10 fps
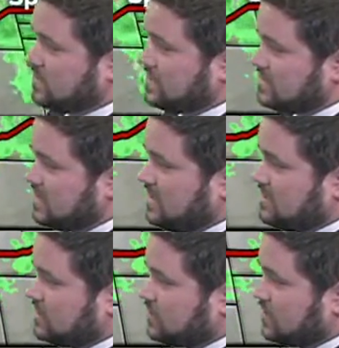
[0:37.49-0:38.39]
They'll
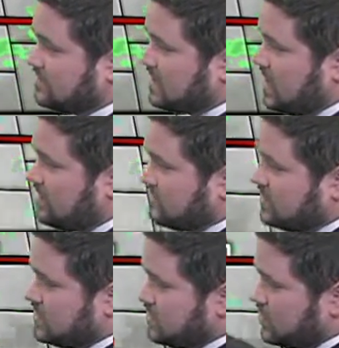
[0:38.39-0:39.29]
continue to drift off
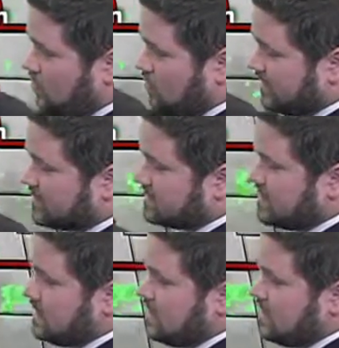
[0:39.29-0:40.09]
to the north.